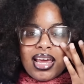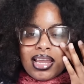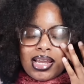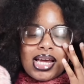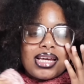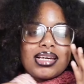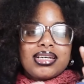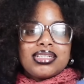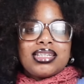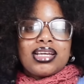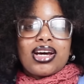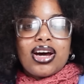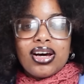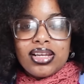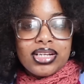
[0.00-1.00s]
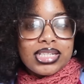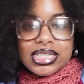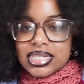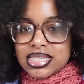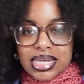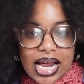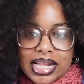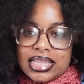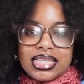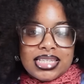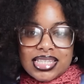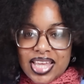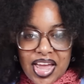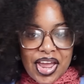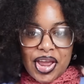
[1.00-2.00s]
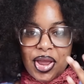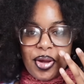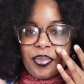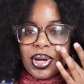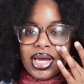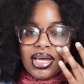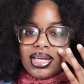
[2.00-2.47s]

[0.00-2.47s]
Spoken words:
Like, cause the colors is not the same.